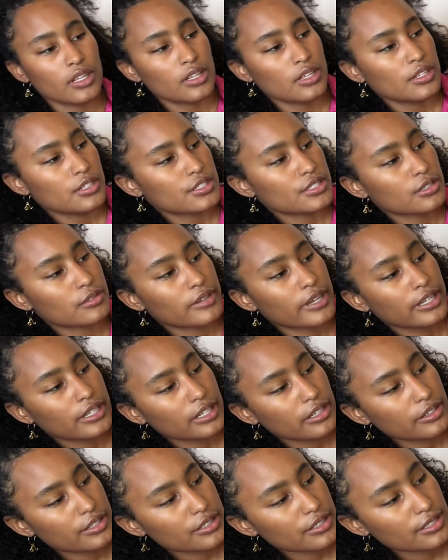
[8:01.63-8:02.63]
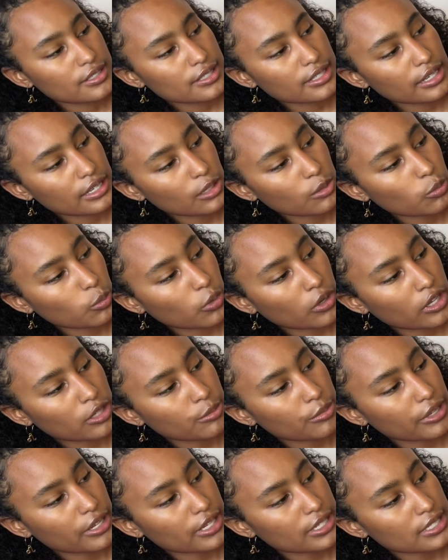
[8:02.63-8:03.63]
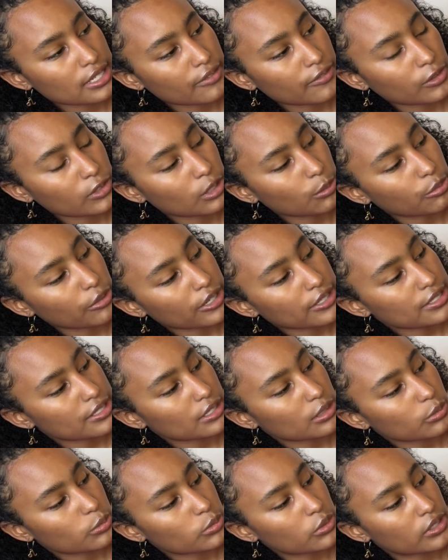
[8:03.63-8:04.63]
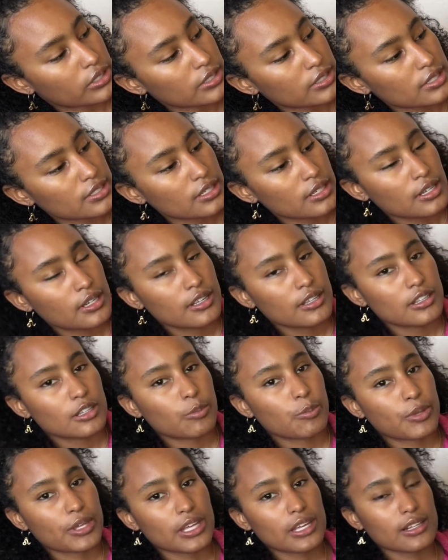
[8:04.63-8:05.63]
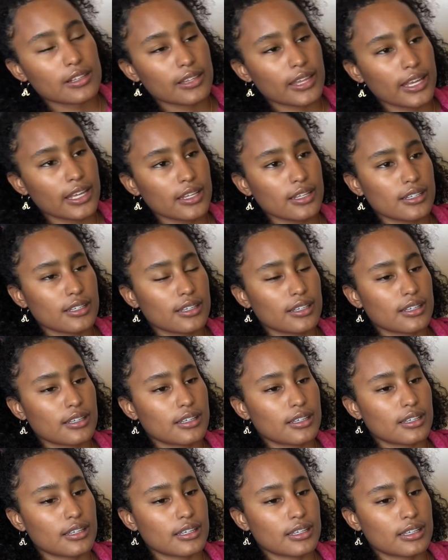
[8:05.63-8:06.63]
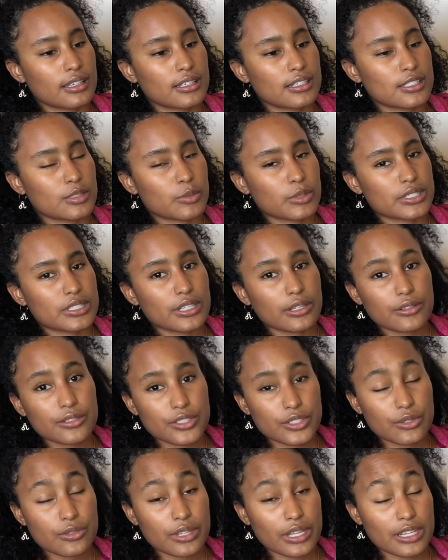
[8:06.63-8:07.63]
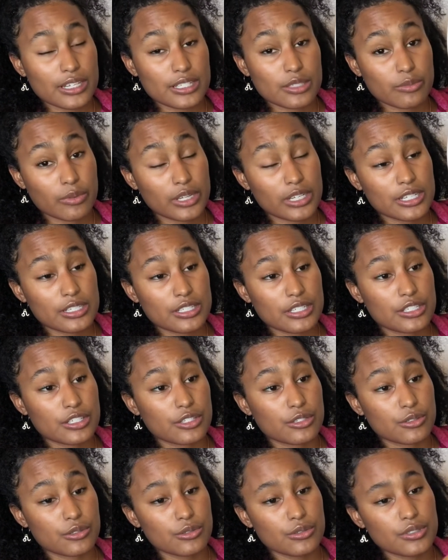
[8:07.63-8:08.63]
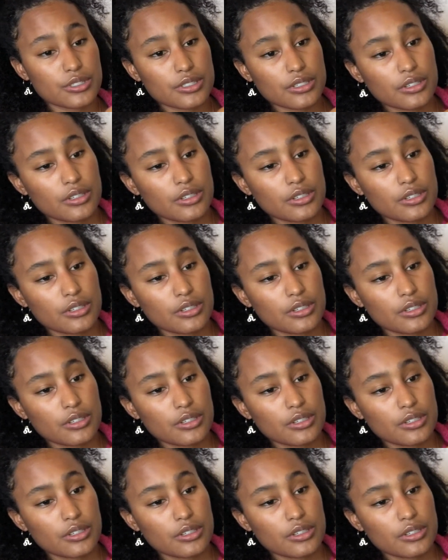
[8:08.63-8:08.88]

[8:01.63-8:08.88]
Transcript: So right now it's on setting 1 because I've only pressed it once. The pink light is what tells you that it's ready to use.